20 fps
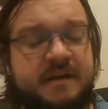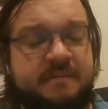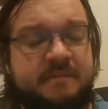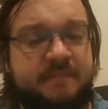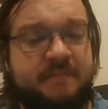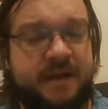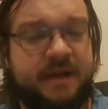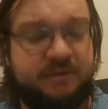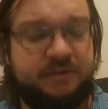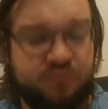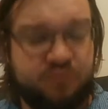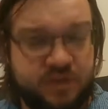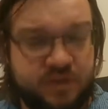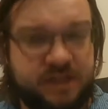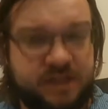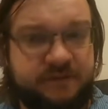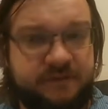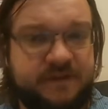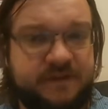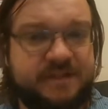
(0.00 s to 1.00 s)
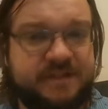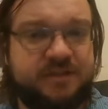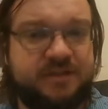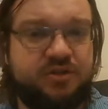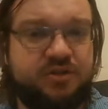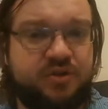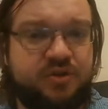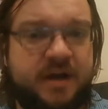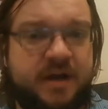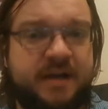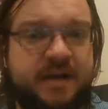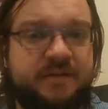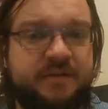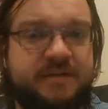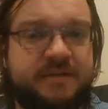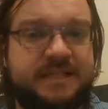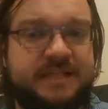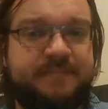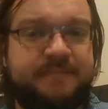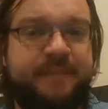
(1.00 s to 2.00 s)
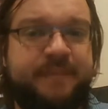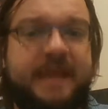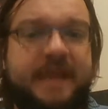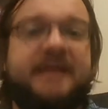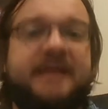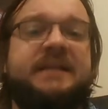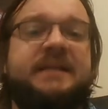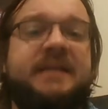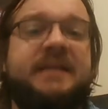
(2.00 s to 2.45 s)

But it really feels like they're trying to expand